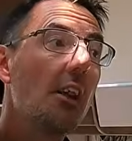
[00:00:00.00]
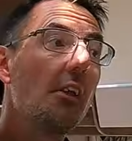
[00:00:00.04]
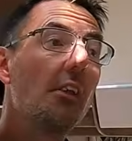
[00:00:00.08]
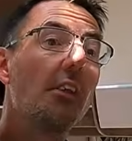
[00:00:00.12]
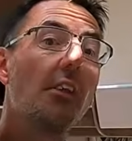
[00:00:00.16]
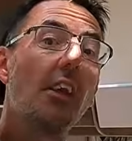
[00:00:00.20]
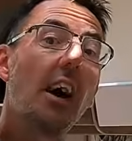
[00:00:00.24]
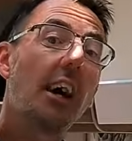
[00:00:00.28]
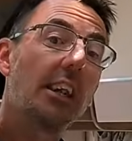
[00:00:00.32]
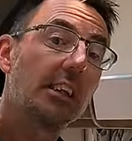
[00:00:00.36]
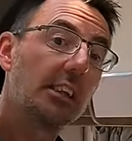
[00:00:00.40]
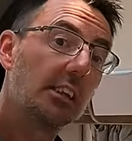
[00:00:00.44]

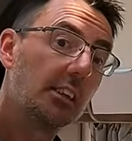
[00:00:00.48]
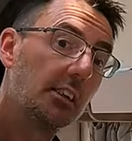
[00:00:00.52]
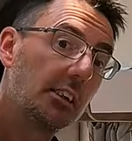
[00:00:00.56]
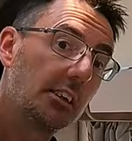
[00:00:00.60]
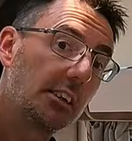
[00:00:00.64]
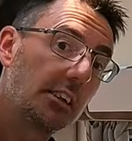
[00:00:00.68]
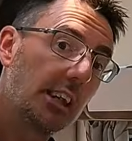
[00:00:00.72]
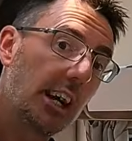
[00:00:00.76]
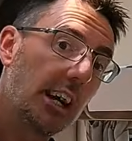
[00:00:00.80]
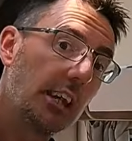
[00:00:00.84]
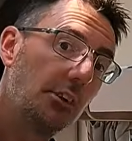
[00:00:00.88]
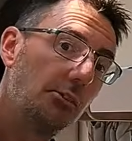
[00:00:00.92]
That's going to
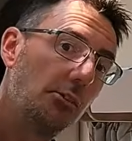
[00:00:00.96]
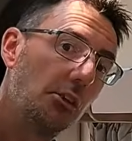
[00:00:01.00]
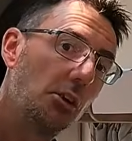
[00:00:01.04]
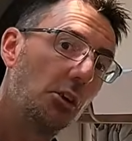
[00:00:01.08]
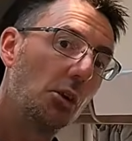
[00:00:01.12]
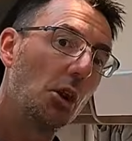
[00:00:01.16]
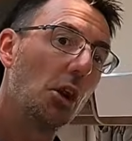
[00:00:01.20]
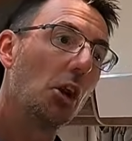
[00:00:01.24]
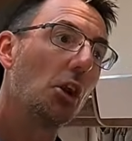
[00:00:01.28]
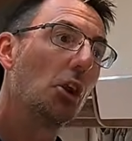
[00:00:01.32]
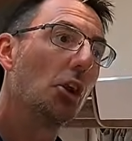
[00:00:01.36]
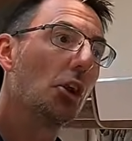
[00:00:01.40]
save
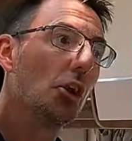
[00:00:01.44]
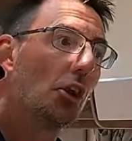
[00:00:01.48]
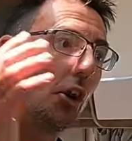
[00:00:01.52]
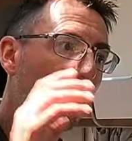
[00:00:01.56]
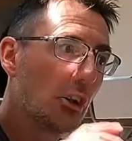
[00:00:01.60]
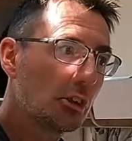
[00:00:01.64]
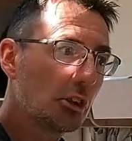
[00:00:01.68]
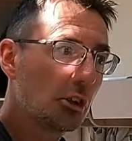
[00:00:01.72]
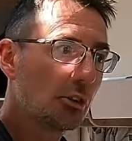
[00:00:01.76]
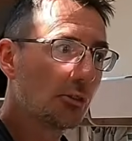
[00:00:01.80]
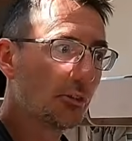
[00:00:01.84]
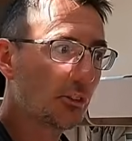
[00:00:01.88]
you a
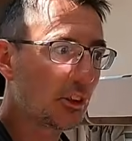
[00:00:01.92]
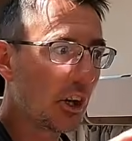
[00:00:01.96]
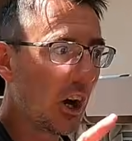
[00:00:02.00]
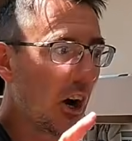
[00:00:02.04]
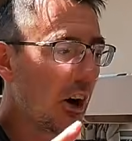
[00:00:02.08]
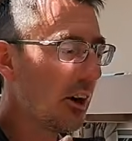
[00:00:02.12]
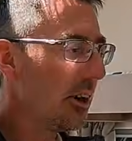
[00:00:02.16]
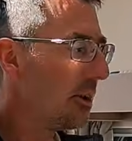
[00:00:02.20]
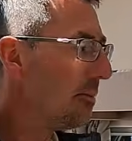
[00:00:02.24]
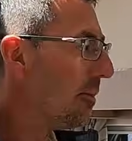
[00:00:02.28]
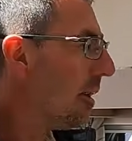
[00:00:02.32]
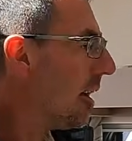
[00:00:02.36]
lot of
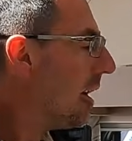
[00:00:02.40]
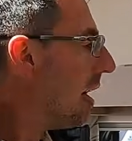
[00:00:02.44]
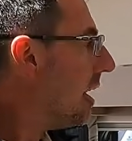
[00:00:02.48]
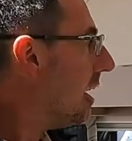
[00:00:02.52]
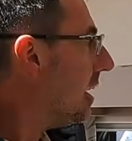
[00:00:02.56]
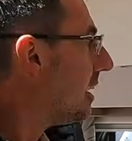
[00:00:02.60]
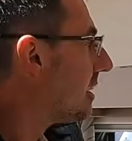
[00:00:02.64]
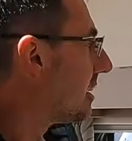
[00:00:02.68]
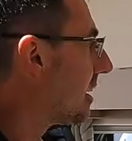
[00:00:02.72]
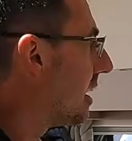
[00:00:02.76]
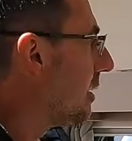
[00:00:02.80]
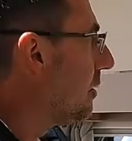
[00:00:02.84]
time.
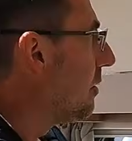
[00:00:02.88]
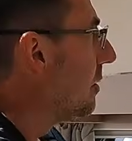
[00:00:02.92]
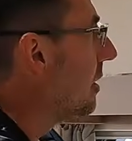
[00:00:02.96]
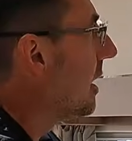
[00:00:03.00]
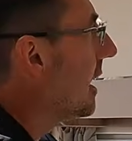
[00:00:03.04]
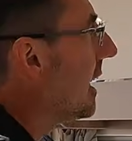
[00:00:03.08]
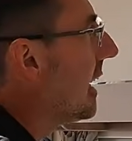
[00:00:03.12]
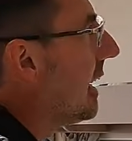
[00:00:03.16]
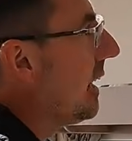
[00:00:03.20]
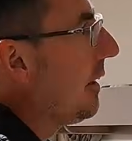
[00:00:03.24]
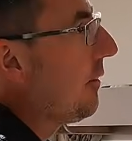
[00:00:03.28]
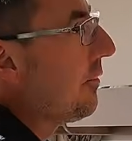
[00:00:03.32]
So
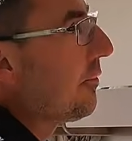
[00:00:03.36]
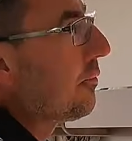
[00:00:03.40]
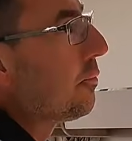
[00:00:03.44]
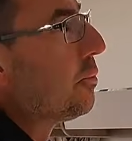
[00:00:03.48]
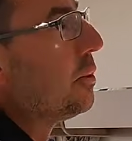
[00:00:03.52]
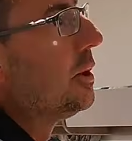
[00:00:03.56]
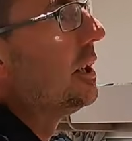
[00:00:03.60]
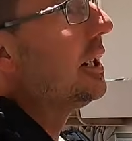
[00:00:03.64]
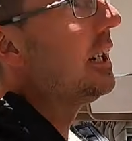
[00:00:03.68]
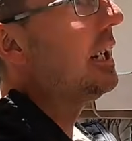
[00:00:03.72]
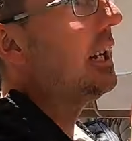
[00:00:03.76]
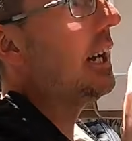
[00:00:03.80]
if
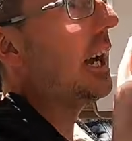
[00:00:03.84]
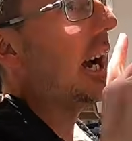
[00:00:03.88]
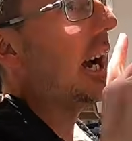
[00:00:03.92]
we